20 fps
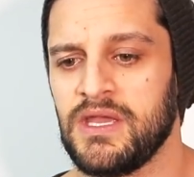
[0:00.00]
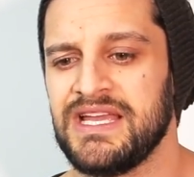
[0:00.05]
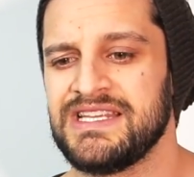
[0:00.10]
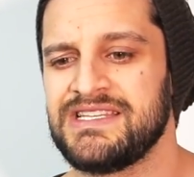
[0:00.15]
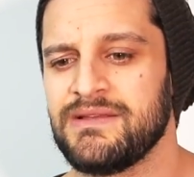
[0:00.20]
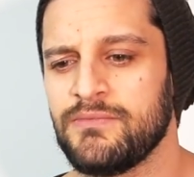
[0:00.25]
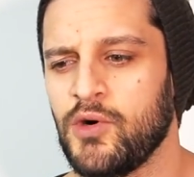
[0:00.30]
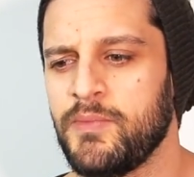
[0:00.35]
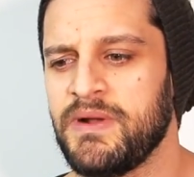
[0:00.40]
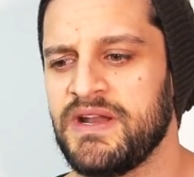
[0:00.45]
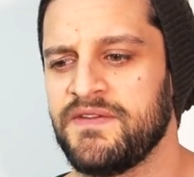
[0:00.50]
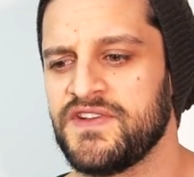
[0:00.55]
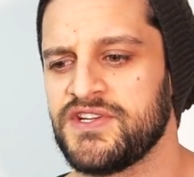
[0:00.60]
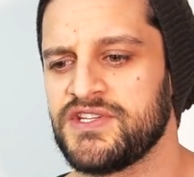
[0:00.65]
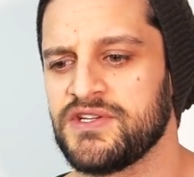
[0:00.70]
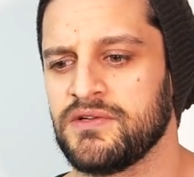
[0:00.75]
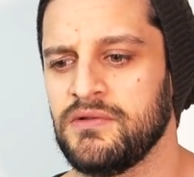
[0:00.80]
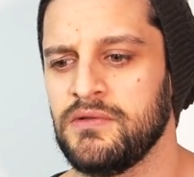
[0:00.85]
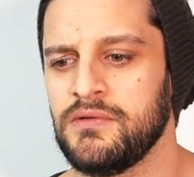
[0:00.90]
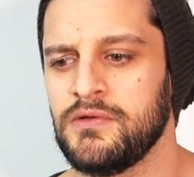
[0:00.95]
Is it more
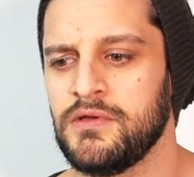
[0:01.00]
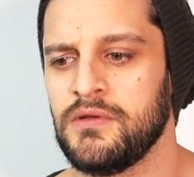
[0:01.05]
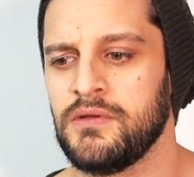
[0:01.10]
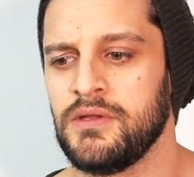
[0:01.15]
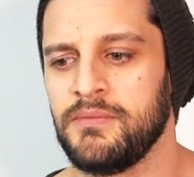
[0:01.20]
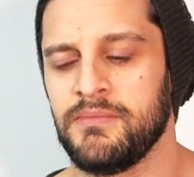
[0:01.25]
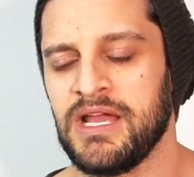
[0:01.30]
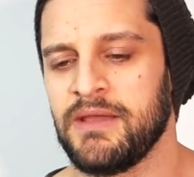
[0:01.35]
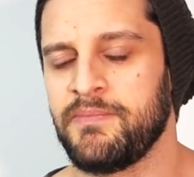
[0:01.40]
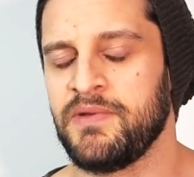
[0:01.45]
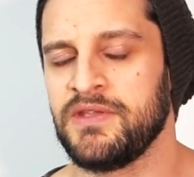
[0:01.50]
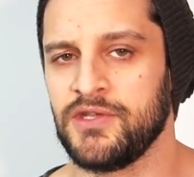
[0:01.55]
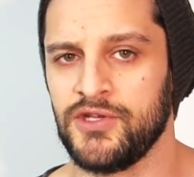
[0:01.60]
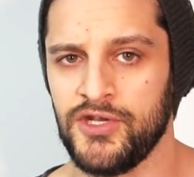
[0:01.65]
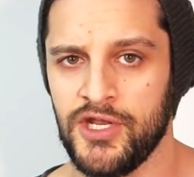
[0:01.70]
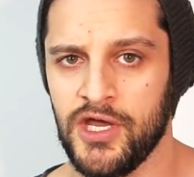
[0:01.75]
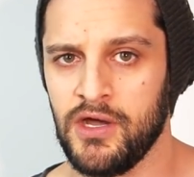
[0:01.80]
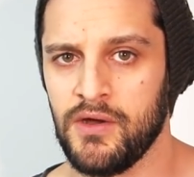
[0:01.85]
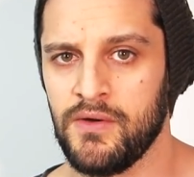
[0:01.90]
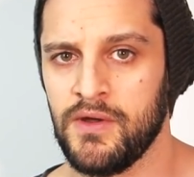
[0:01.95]
beneficial? In my
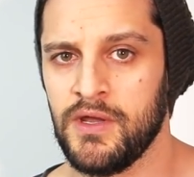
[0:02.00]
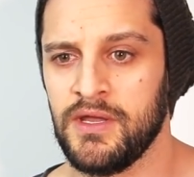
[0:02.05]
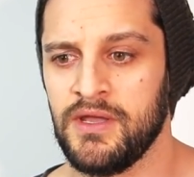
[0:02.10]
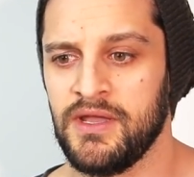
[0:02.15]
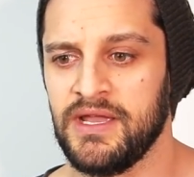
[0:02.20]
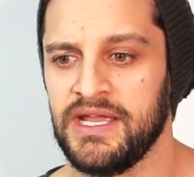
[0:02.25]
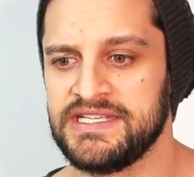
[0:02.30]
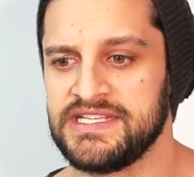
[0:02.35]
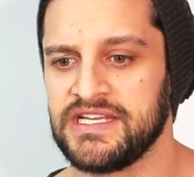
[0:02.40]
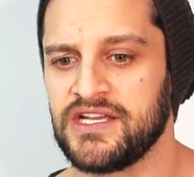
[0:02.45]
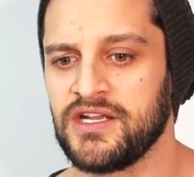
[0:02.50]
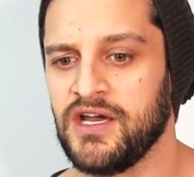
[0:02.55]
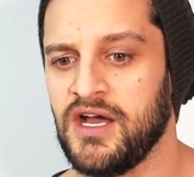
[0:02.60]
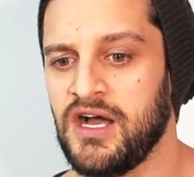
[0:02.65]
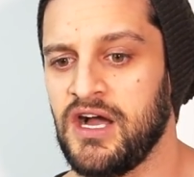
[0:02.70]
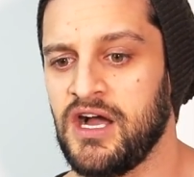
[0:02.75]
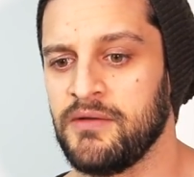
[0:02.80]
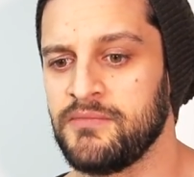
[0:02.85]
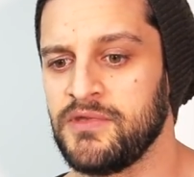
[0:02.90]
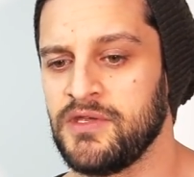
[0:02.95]
opinion, no. Is it going to
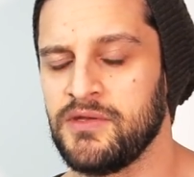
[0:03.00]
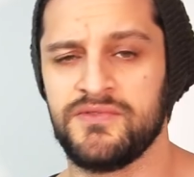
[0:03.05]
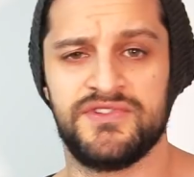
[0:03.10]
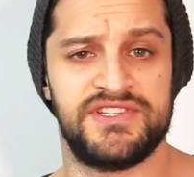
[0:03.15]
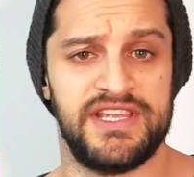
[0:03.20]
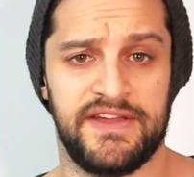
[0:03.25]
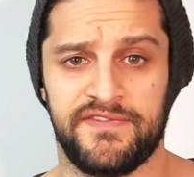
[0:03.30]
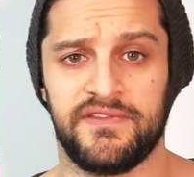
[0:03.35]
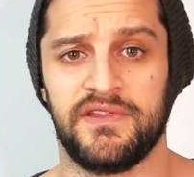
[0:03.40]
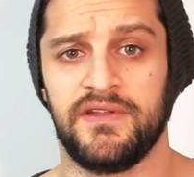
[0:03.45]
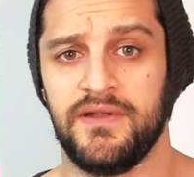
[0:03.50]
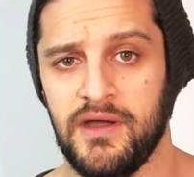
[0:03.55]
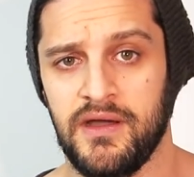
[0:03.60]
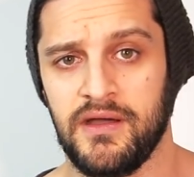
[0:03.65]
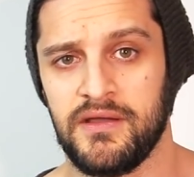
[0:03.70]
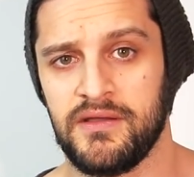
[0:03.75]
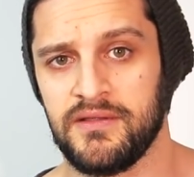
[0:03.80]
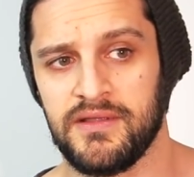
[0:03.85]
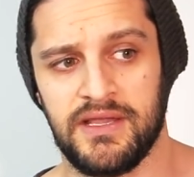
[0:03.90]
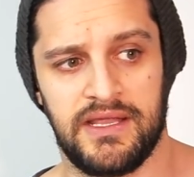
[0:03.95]
harm you? Definitely
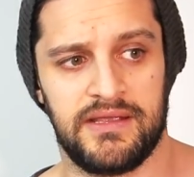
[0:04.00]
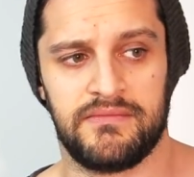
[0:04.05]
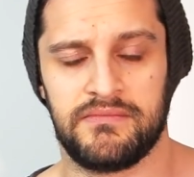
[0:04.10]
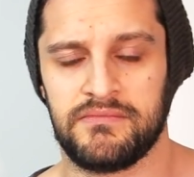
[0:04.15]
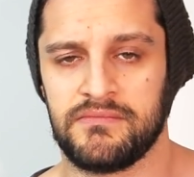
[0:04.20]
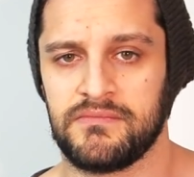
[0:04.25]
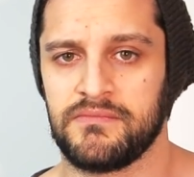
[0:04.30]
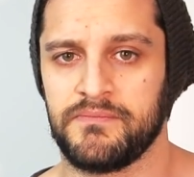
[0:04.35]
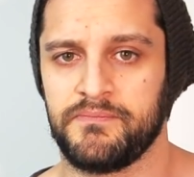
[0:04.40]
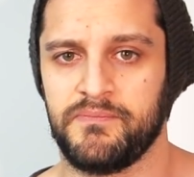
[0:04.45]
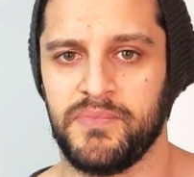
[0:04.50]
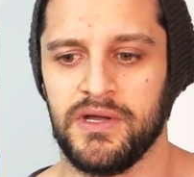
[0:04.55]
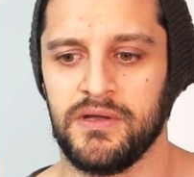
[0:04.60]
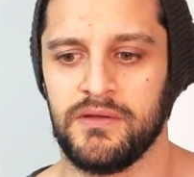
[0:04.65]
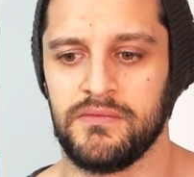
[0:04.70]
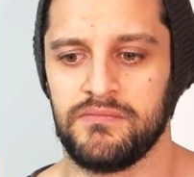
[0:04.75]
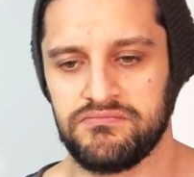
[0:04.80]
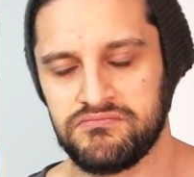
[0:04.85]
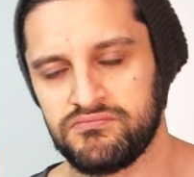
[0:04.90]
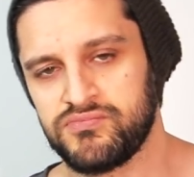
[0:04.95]
not. Like,
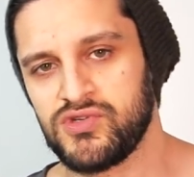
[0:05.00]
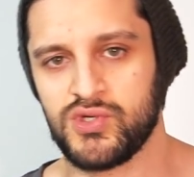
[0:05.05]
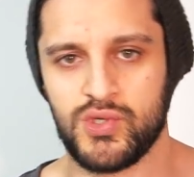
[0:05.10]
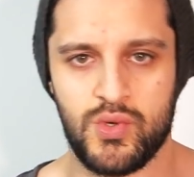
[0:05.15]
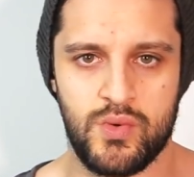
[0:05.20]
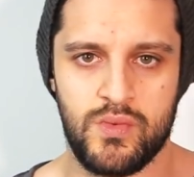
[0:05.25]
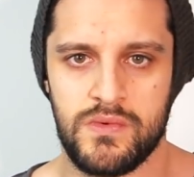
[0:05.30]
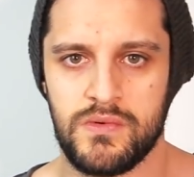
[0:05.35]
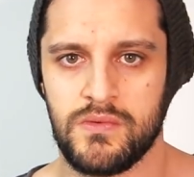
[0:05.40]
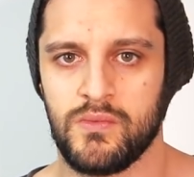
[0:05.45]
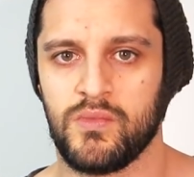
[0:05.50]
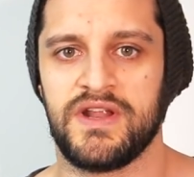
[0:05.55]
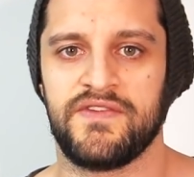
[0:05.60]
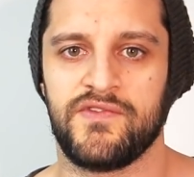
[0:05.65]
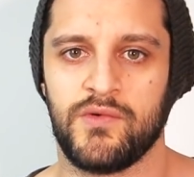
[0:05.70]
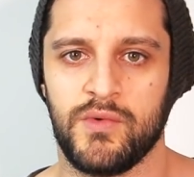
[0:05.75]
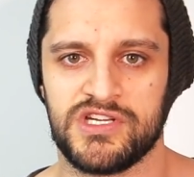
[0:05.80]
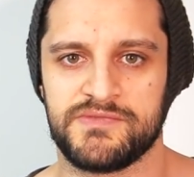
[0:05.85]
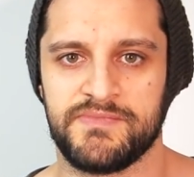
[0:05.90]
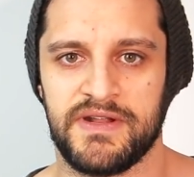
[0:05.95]
but
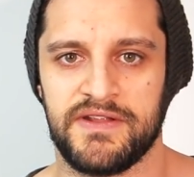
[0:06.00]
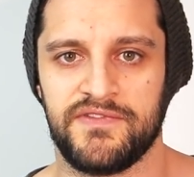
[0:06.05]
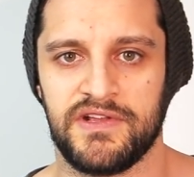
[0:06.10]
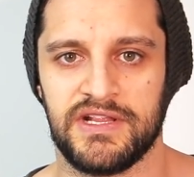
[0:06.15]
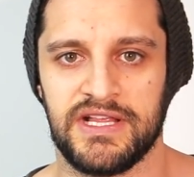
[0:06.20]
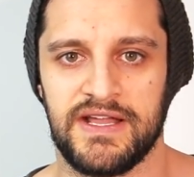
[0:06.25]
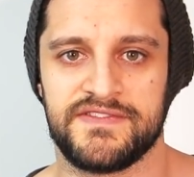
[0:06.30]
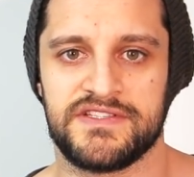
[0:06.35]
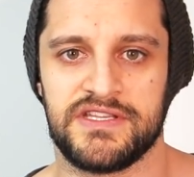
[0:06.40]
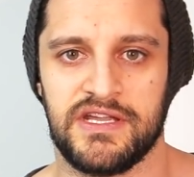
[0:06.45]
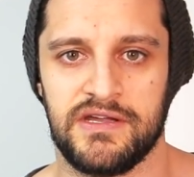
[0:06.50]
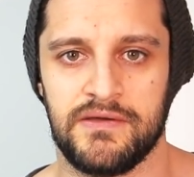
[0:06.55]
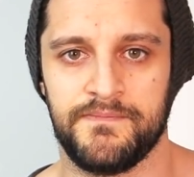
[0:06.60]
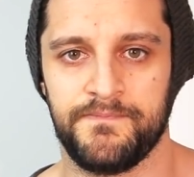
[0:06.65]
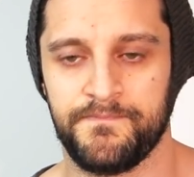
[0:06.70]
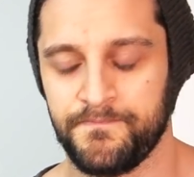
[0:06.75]
whatever works better for your lifestyle.